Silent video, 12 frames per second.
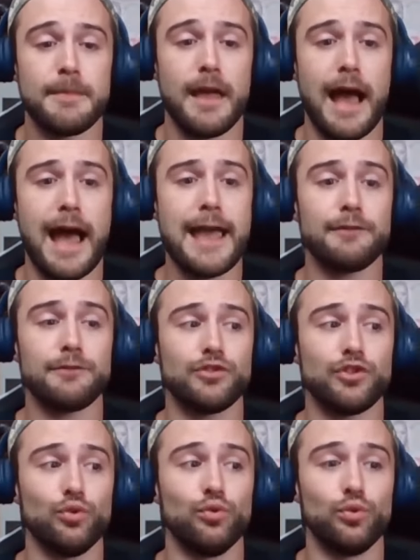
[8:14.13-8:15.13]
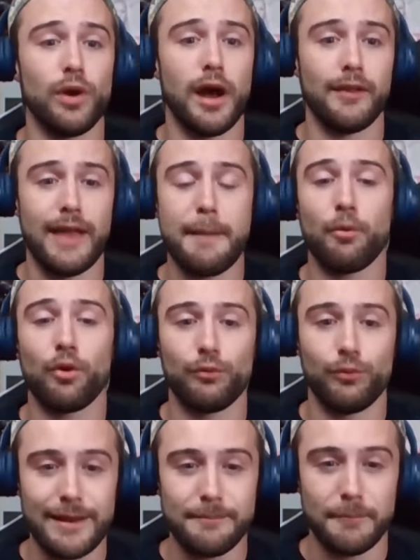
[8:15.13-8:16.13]
I do a lot more
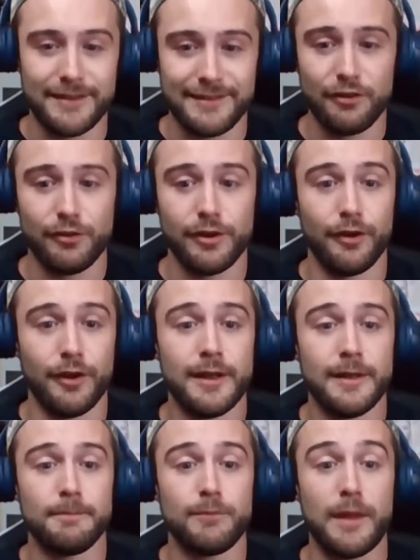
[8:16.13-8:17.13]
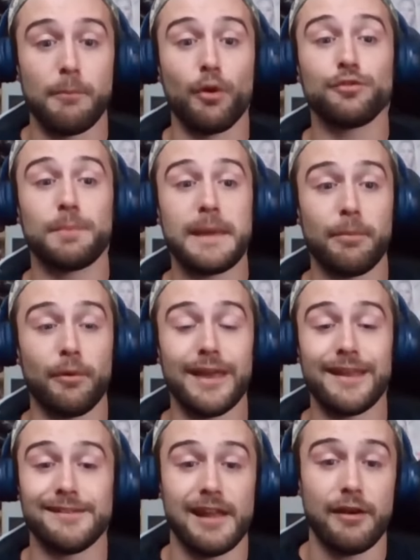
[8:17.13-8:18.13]
written material than most people
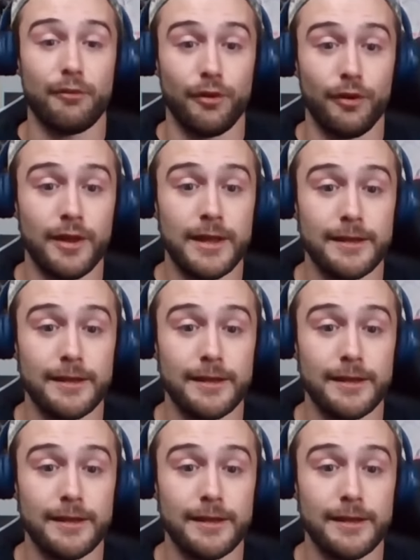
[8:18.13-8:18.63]
in general,